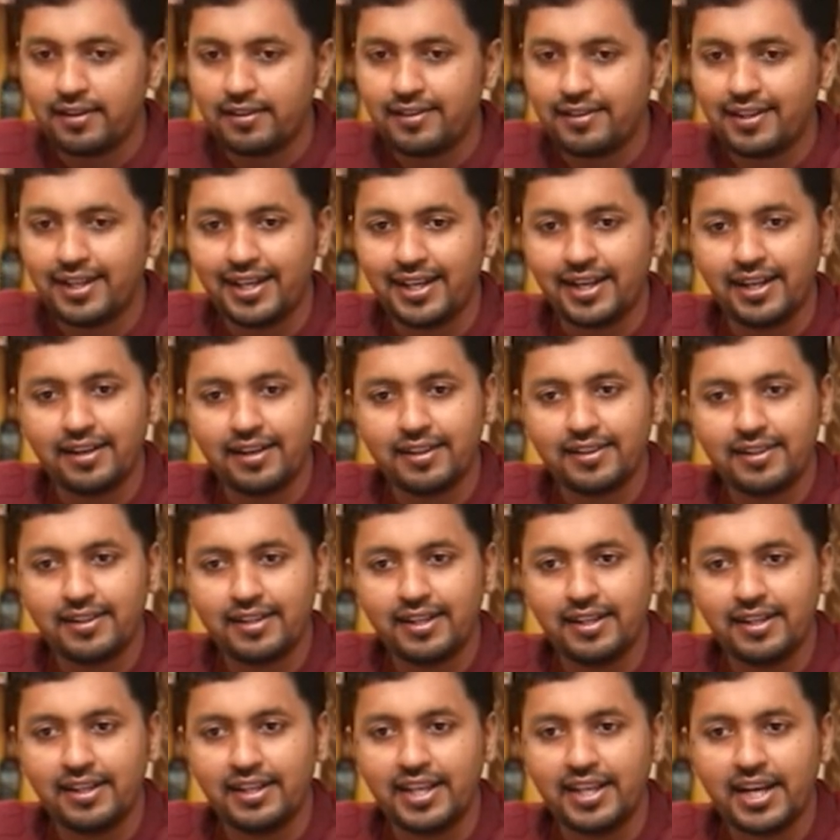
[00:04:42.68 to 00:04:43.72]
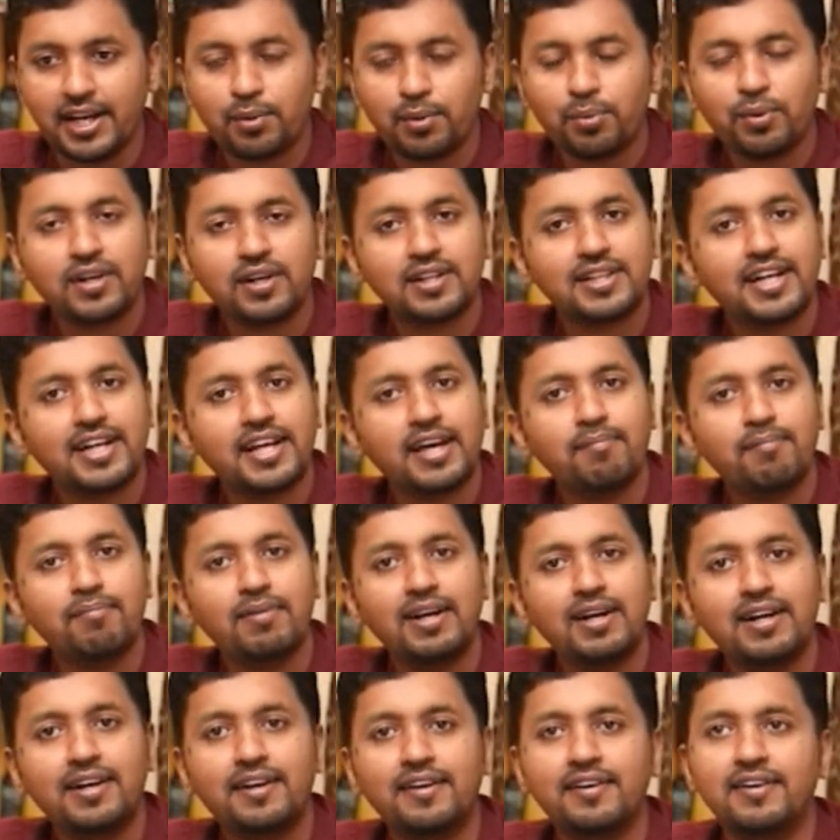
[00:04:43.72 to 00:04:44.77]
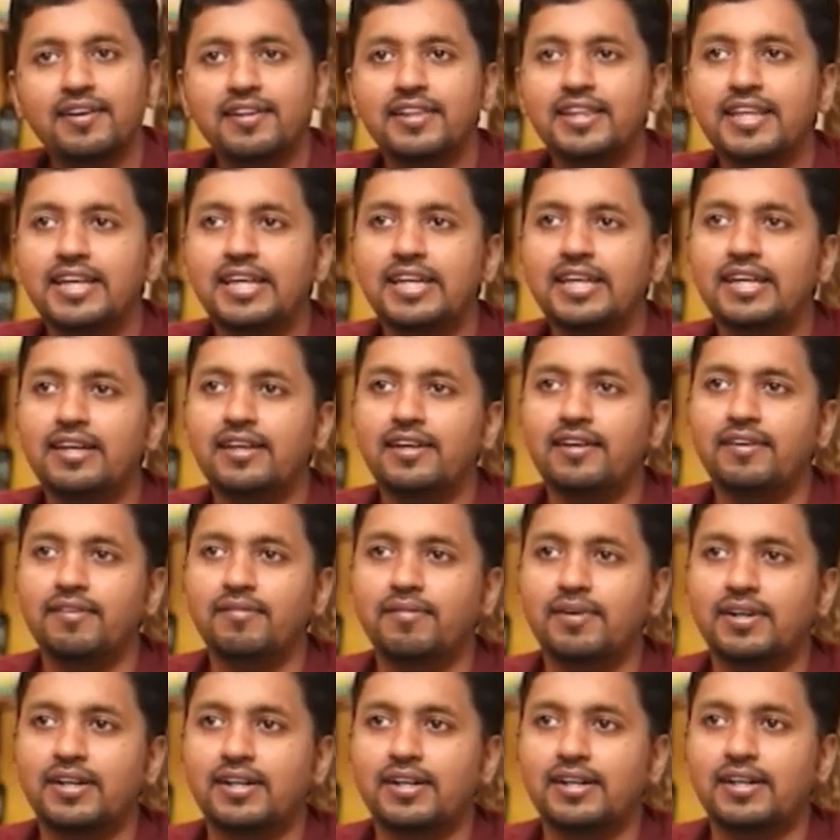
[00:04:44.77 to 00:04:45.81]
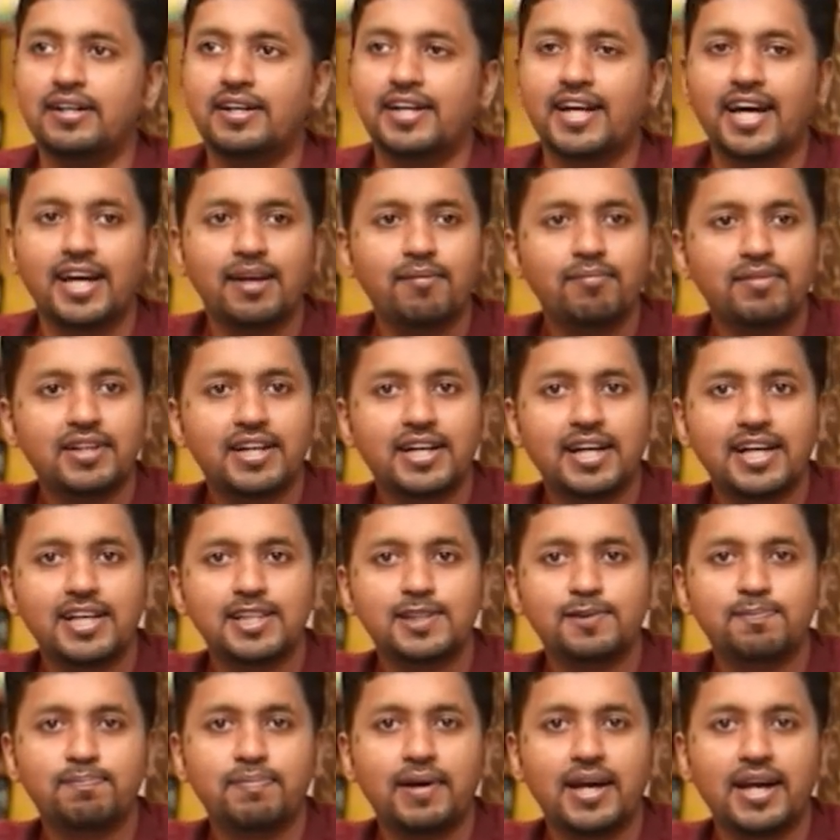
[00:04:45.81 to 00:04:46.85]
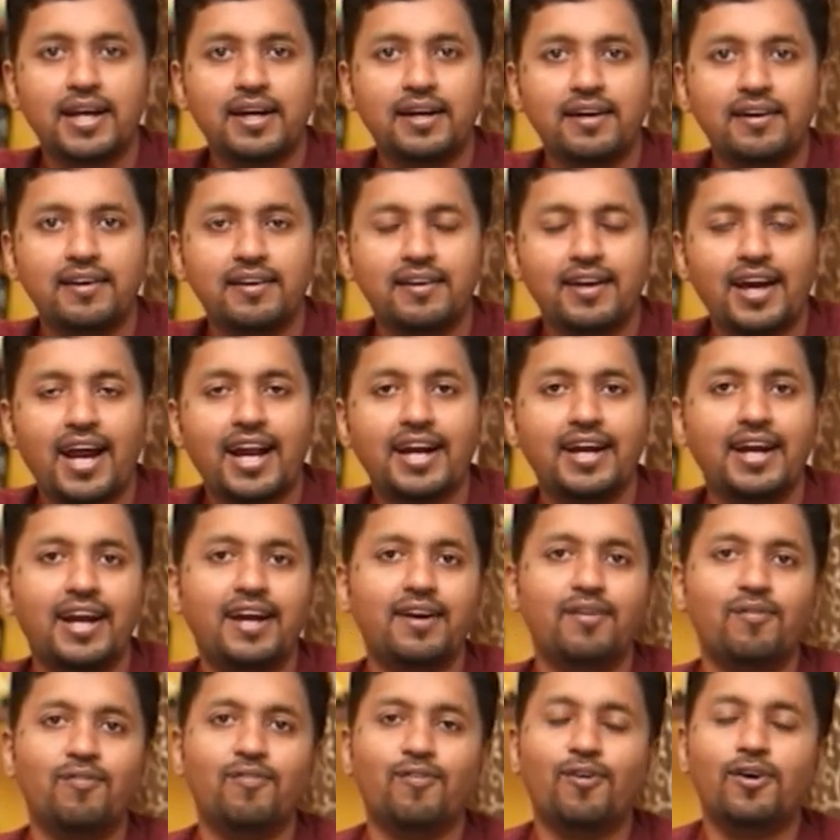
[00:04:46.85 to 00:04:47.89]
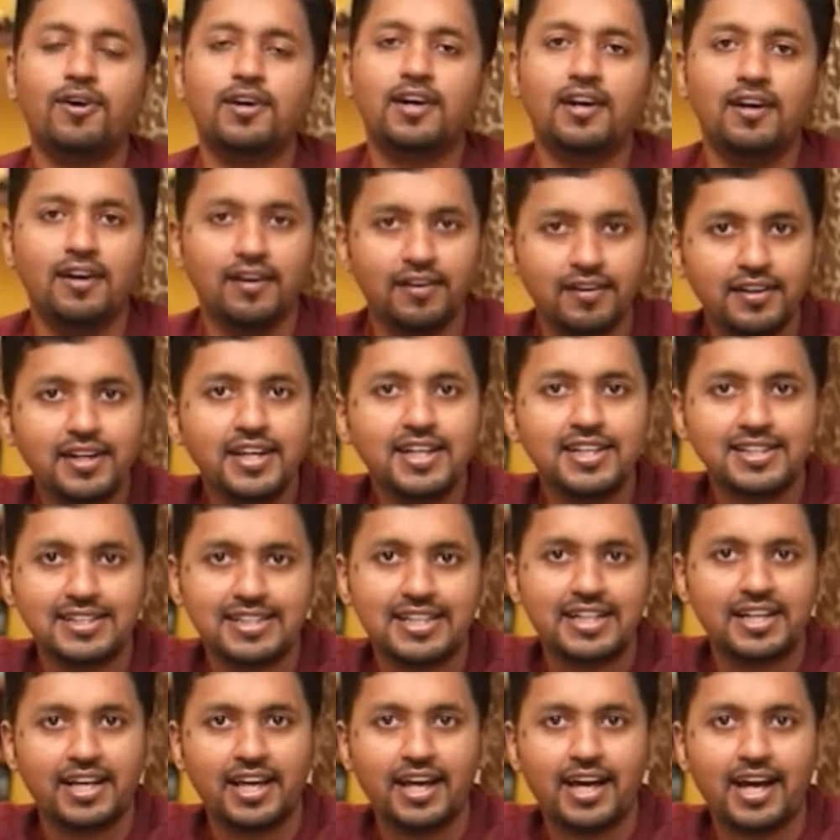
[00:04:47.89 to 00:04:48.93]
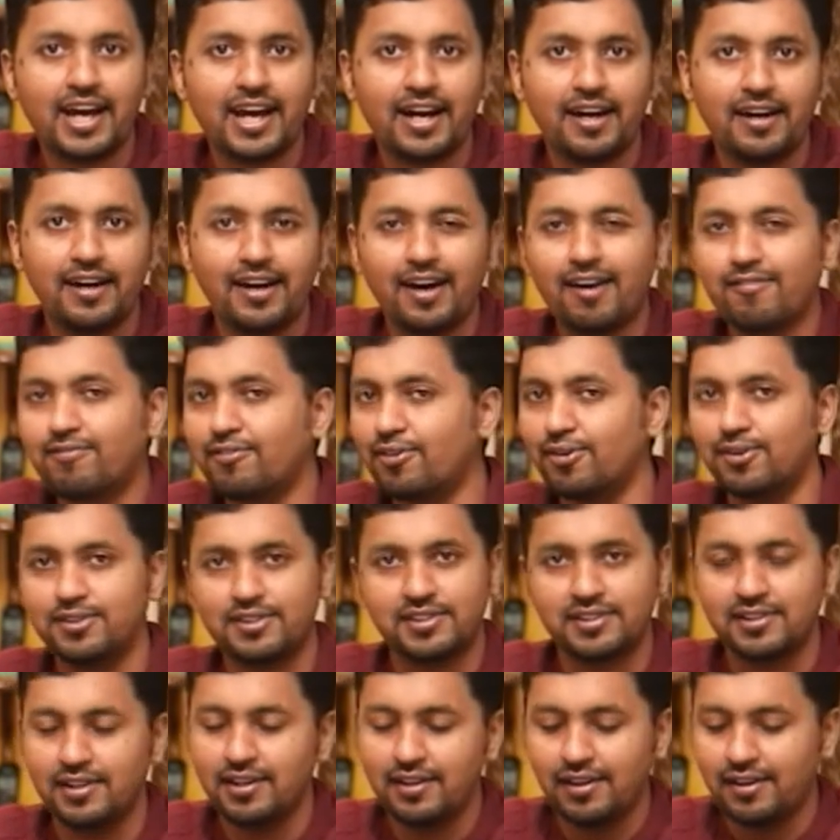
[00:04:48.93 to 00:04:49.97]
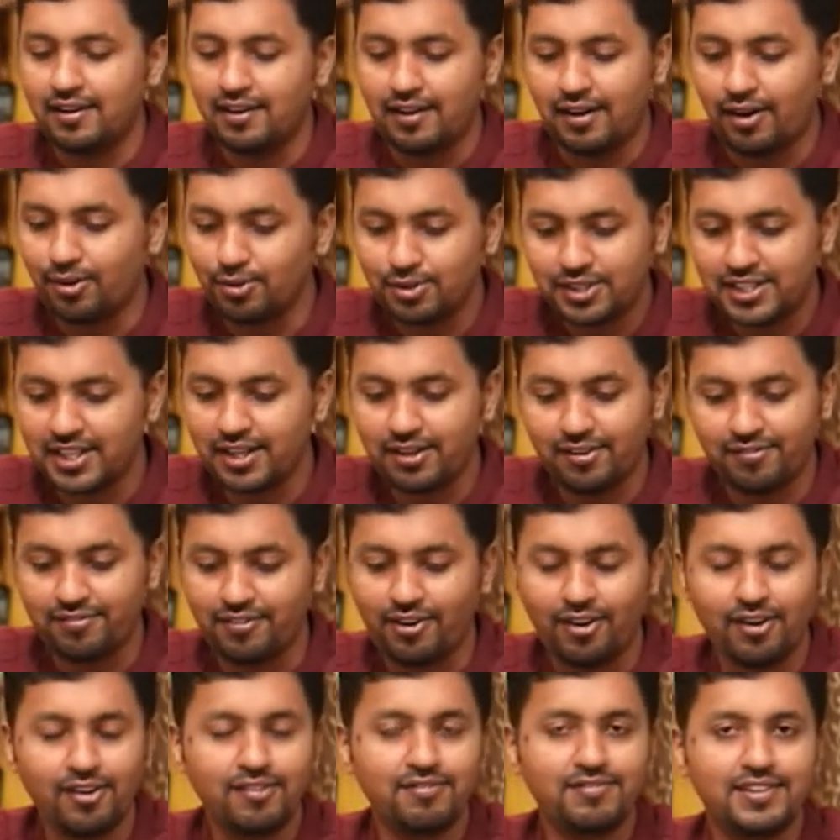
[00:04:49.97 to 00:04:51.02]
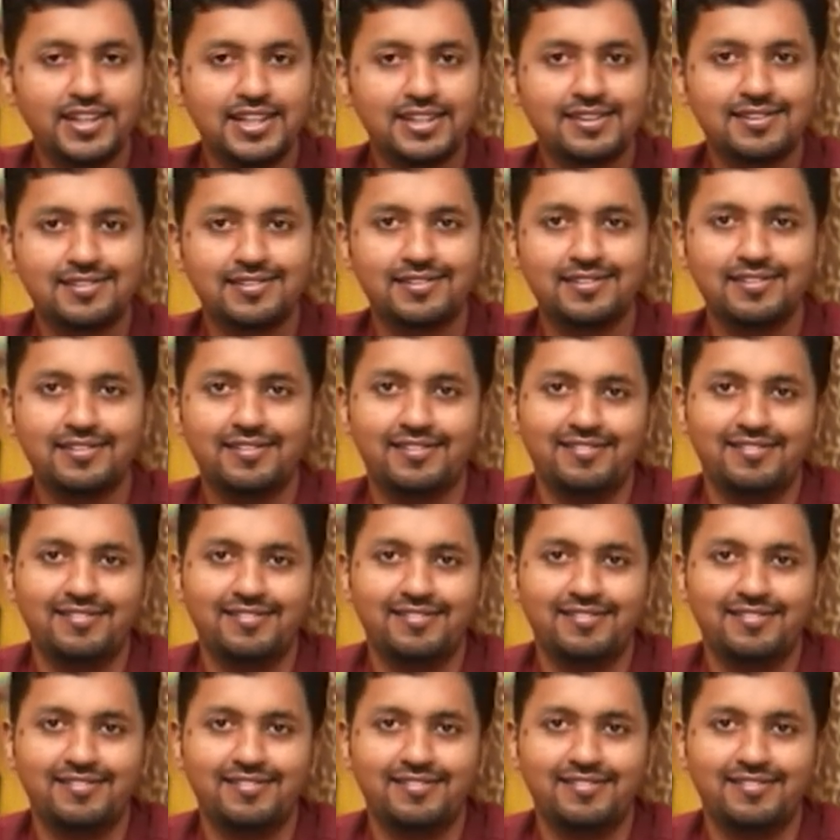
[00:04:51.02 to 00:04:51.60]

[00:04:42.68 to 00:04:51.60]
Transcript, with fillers: the, the network that I built, the uh, time that I spent, and, and what learnings that I had. Of course, outside of all of this,